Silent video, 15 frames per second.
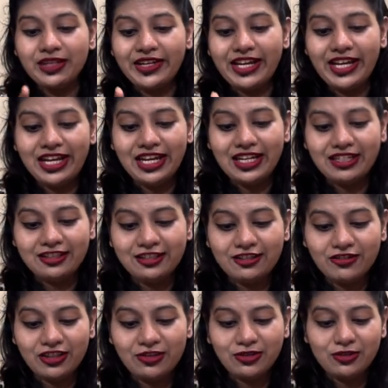and
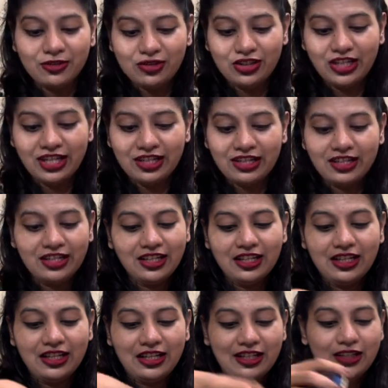we're going to check
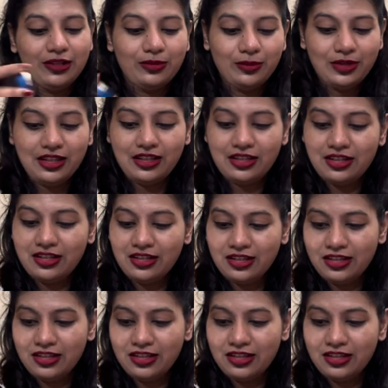with